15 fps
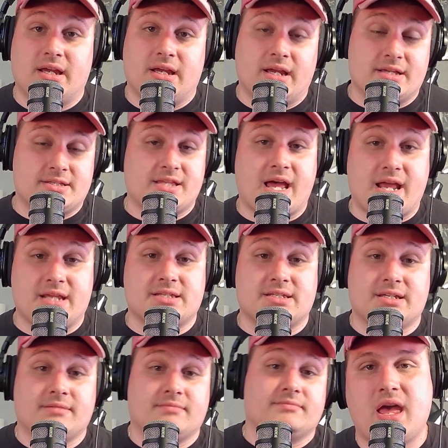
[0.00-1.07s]
It's that
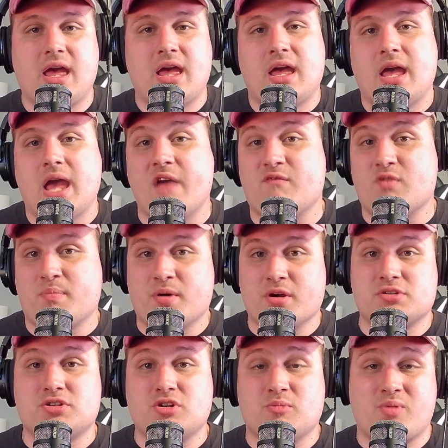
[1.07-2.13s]
easy. And for
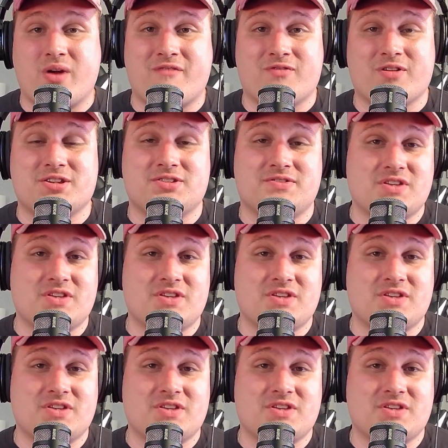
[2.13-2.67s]
personal preference,